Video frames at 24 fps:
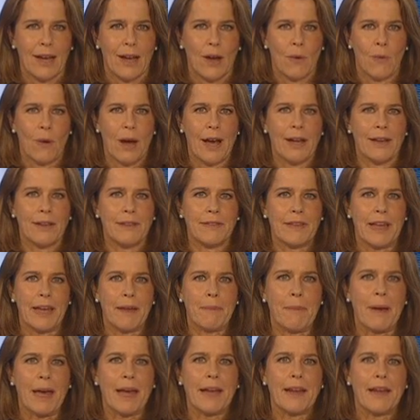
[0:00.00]
Well,
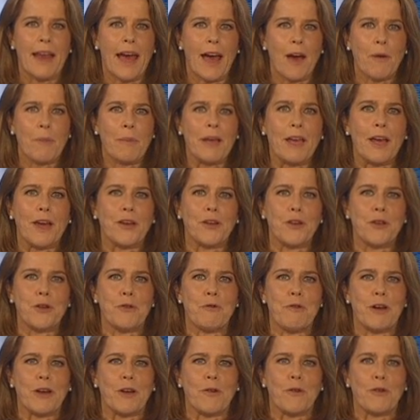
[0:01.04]
there may now be a
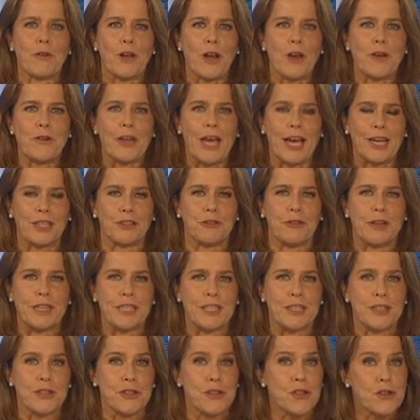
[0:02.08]
new record low cash
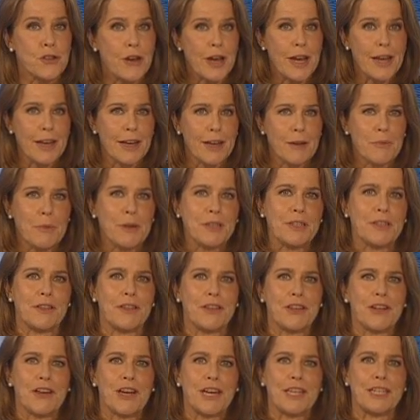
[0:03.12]
rate in Australia, but in
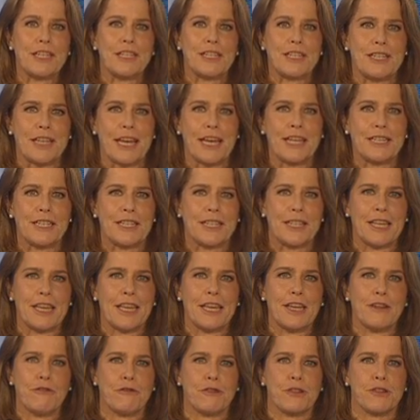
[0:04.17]
the United States, the
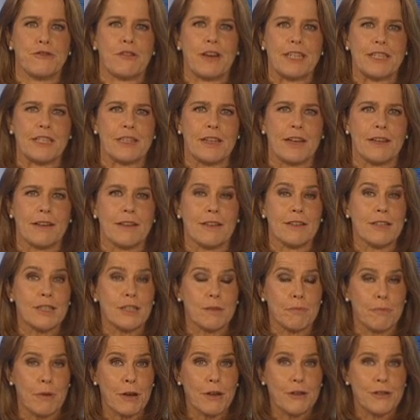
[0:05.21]
interest rate cycle is
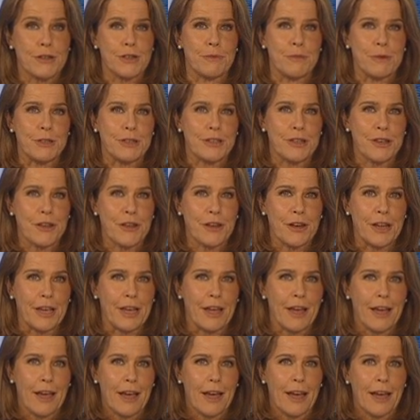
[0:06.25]
supposed to be
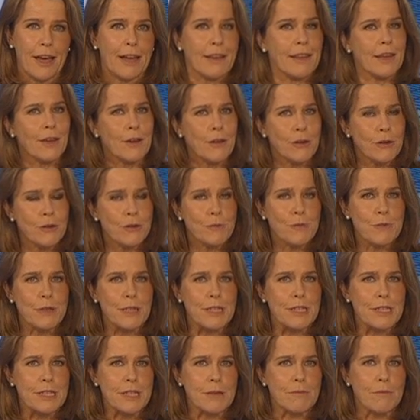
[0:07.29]
turning, and there could
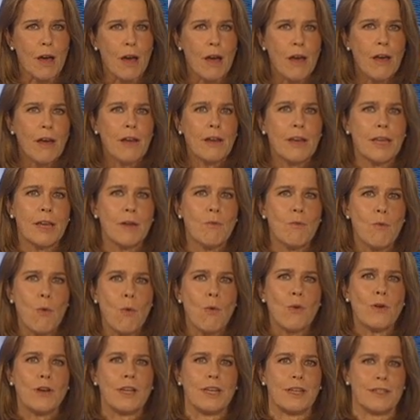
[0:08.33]
be some early
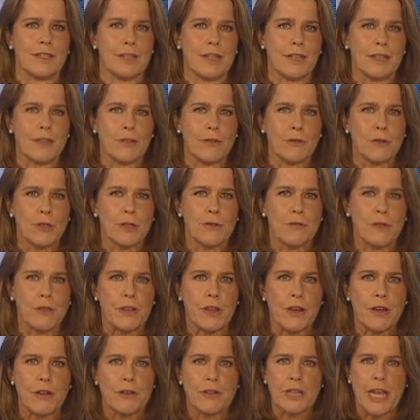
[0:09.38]
warning signals for
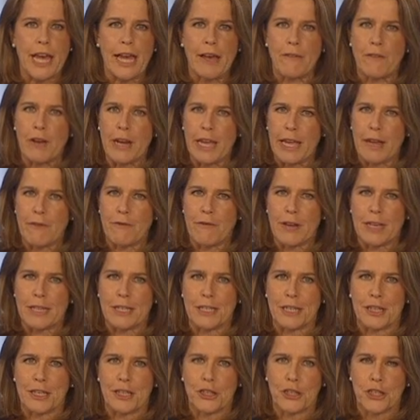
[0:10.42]
those heavily
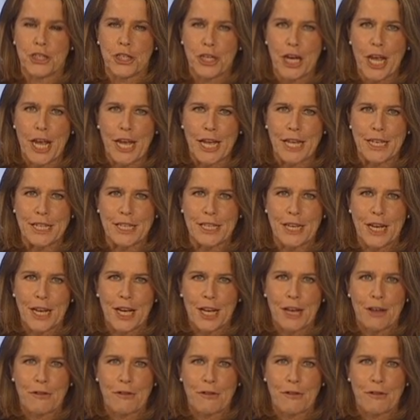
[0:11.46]
invested in shares.